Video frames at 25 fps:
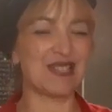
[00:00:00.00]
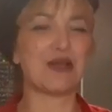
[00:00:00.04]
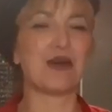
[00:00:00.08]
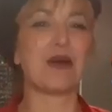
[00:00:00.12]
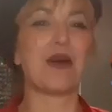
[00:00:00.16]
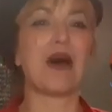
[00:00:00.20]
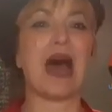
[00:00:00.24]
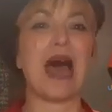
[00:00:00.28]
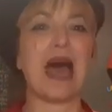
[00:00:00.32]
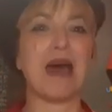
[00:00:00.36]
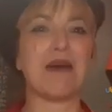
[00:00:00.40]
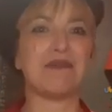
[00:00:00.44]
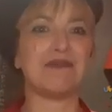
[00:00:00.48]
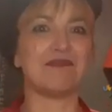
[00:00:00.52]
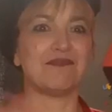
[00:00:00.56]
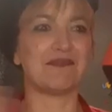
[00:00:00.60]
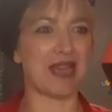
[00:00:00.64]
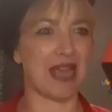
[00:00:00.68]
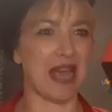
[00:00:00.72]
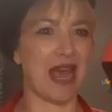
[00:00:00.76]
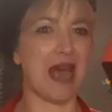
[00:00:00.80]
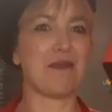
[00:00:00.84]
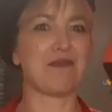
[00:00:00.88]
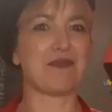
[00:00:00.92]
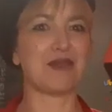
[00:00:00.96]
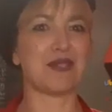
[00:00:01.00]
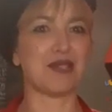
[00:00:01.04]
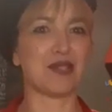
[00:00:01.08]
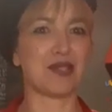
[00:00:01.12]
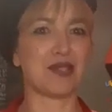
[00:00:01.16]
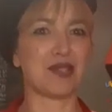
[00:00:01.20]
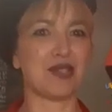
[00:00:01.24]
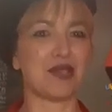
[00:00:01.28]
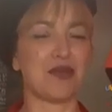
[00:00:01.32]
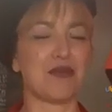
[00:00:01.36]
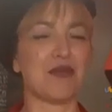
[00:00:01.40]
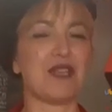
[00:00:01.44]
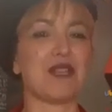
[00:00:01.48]
So I'm happy to
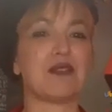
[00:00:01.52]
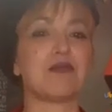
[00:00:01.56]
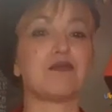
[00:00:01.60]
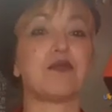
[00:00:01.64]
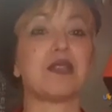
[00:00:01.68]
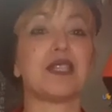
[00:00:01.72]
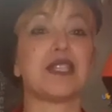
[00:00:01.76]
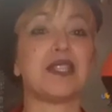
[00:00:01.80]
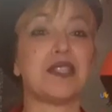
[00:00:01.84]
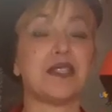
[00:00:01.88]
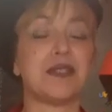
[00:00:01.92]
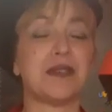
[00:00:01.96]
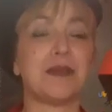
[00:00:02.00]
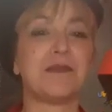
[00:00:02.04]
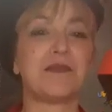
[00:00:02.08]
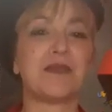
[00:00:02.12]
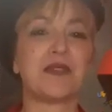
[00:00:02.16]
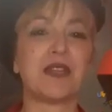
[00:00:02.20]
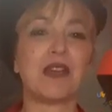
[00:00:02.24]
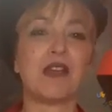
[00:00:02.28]
show it with you.